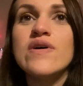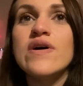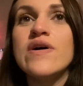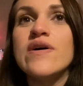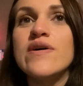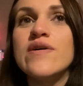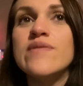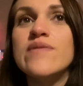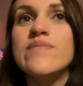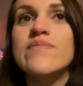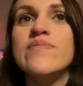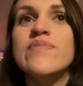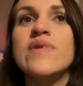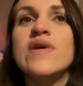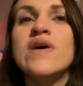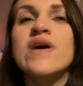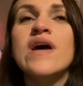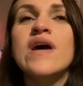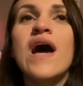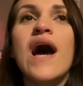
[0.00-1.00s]
Um
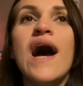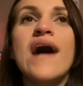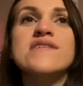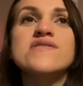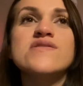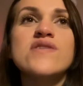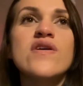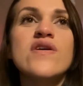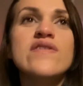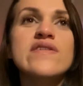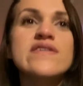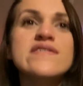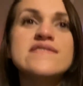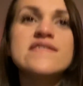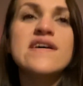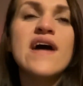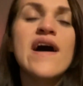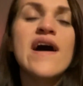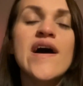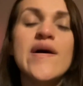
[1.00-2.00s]
I saw this
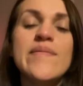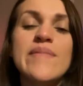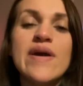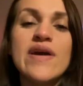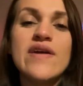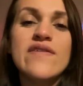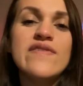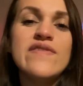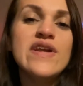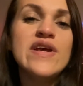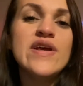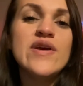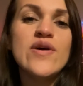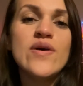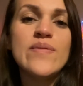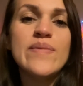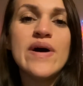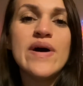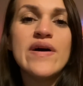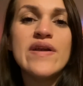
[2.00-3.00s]
guy make a video
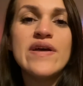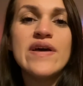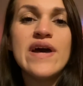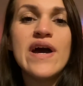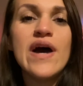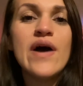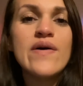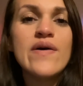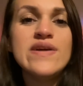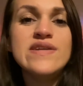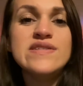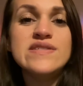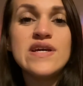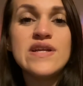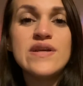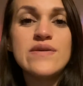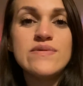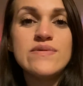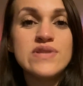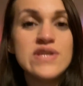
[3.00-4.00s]
about it how he said
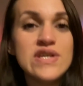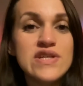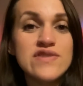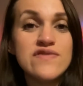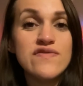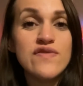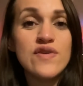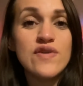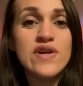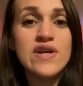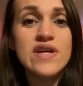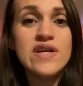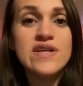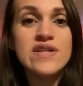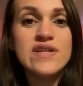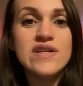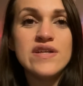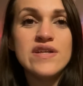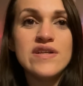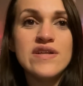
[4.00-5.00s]
it was his
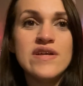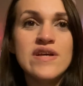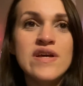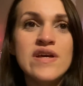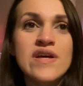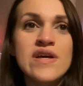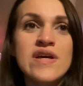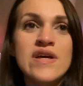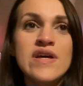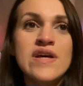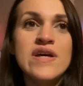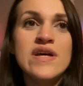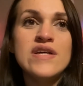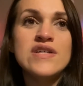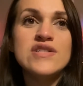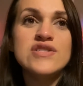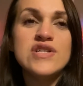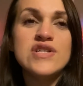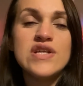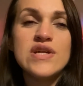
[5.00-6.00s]
friend and
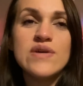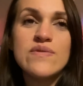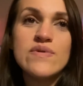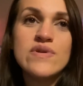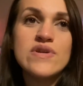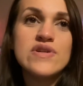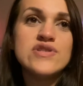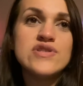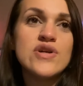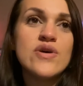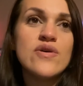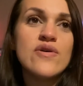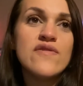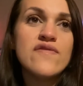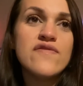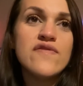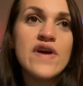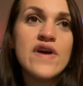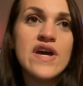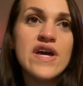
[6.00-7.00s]
she didn't want to show her
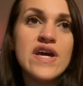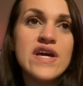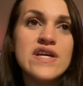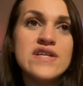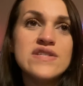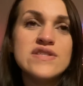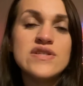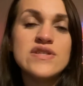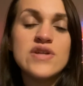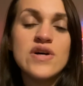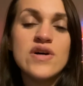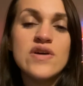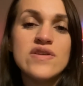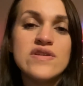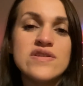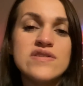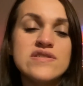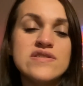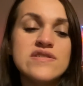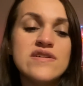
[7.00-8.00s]
face and all
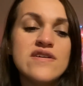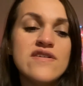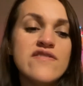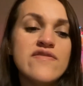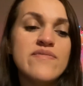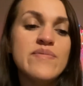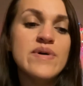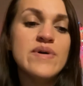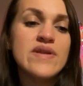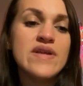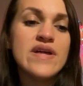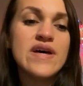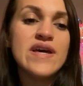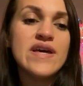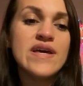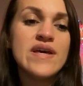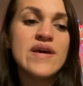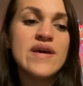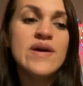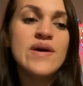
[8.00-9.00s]
this stuff, but
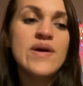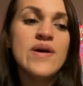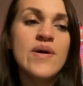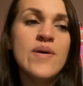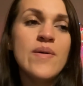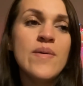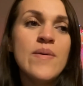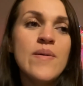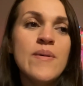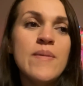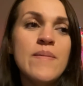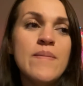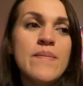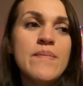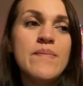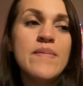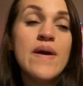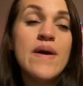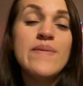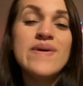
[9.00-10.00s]
like
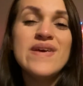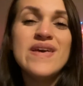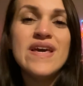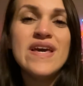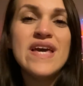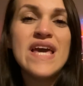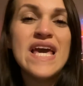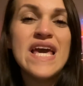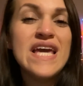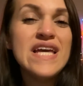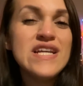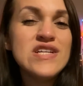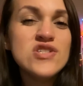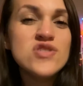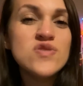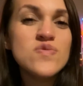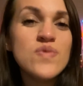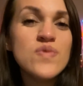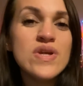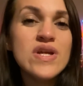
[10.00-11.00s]
maybe he
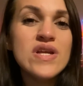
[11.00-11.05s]
just wanted